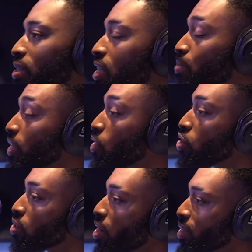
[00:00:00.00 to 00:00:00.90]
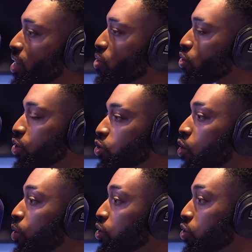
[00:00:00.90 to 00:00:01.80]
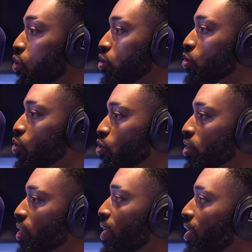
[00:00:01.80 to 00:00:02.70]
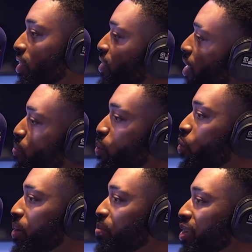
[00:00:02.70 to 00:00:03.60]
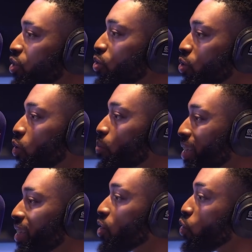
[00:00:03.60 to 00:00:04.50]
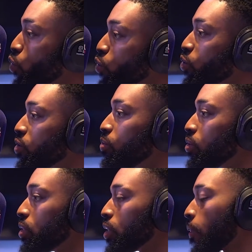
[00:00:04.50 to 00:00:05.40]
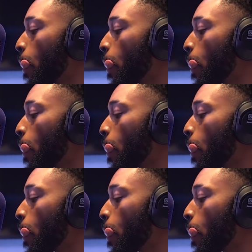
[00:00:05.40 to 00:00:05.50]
to say? Especially because last year I was doing so much shows and tours. This year I probably want to be in the studio making good music.